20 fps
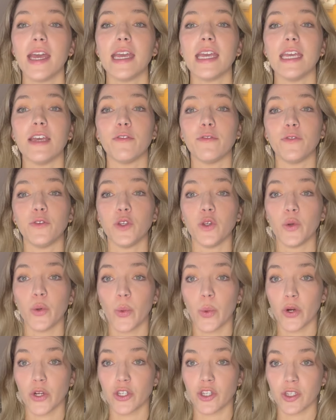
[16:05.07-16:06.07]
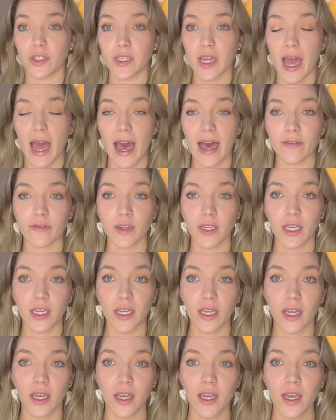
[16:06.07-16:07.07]
If you were just
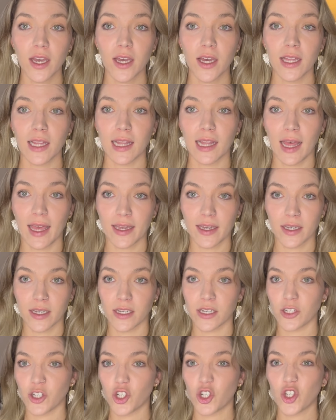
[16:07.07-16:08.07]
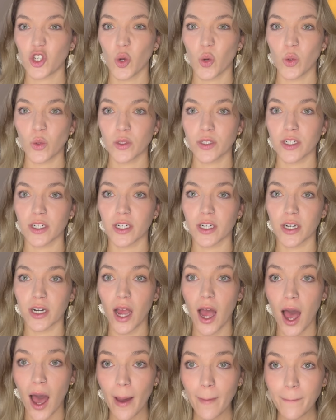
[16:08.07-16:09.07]
having, like, a shoulder
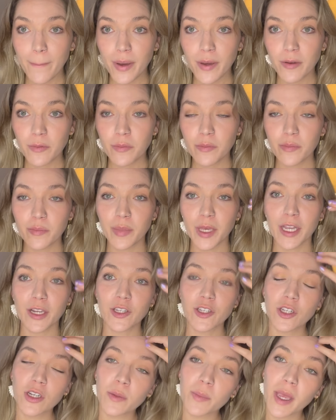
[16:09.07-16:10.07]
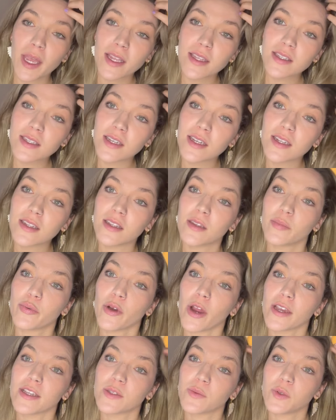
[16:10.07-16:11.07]
up picture painted, the
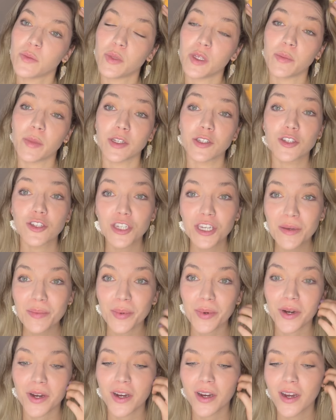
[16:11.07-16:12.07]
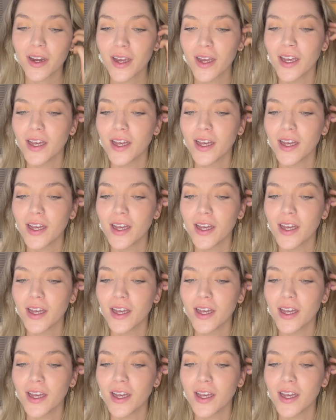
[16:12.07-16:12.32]
price would be much cheaper.